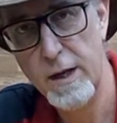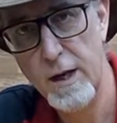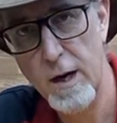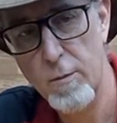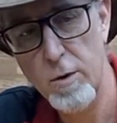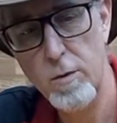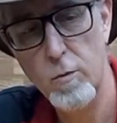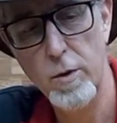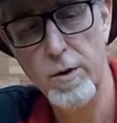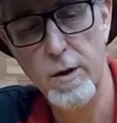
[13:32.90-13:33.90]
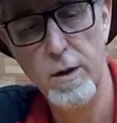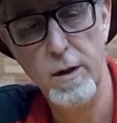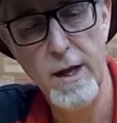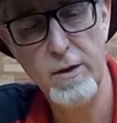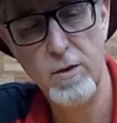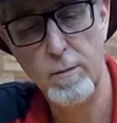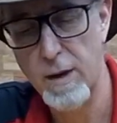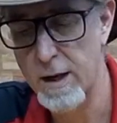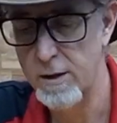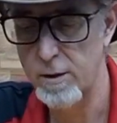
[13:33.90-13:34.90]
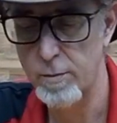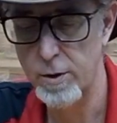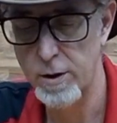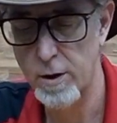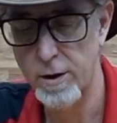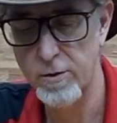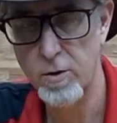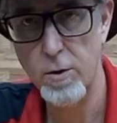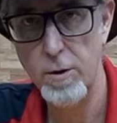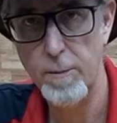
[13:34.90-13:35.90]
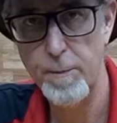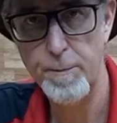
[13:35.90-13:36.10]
camera with an elastic band to put it on his arm.